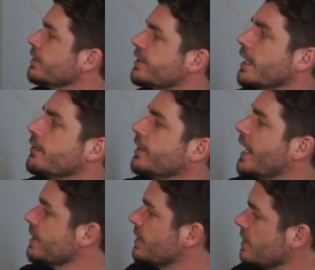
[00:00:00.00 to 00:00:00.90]
chain
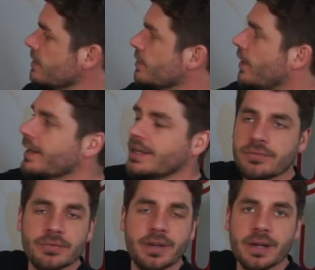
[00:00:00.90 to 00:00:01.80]
reaction, so I
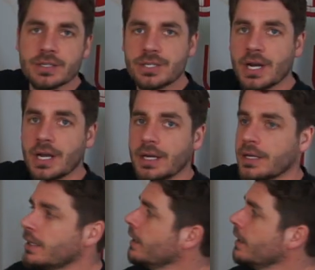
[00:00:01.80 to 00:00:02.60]
give Derek check.